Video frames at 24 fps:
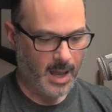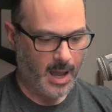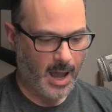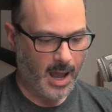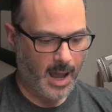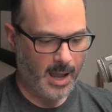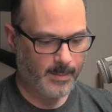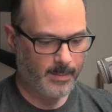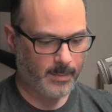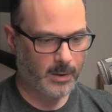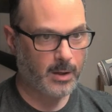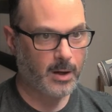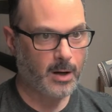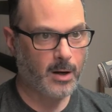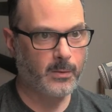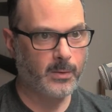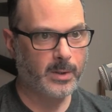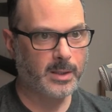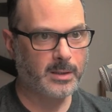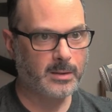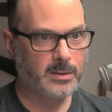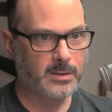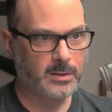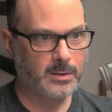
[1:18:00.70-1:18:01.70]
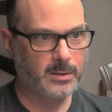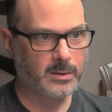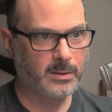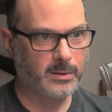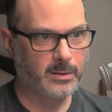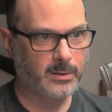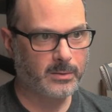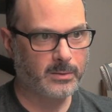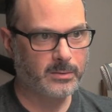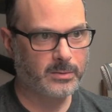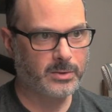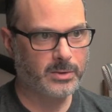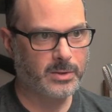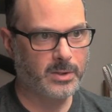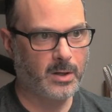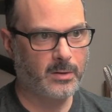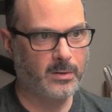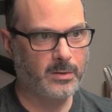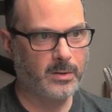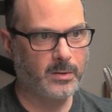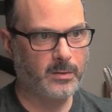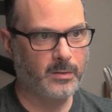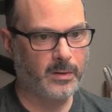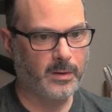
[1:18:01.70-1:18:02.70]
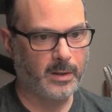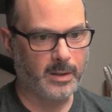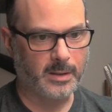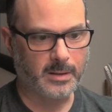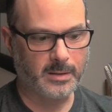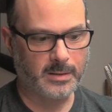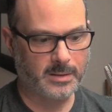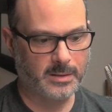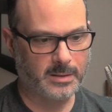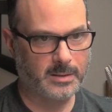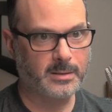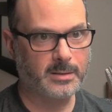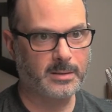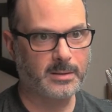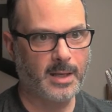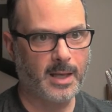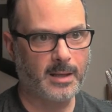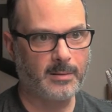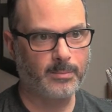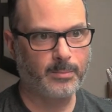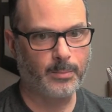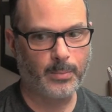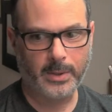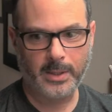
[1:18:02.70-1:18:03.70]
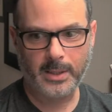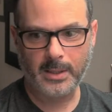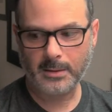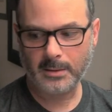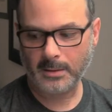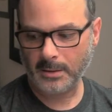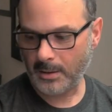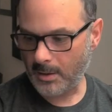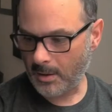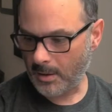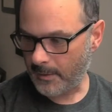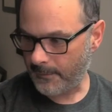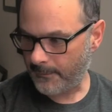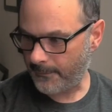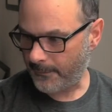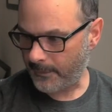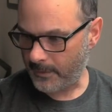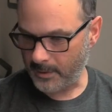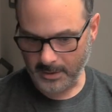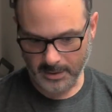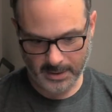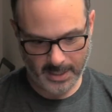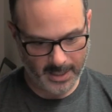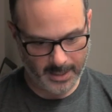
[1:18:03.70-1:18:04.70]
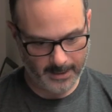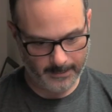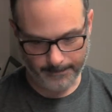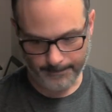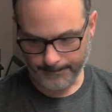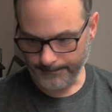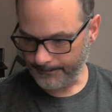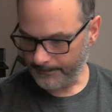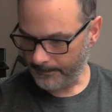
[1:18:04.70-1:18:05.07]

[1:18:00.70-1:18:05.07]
I'm going to show you this and peel off the tape.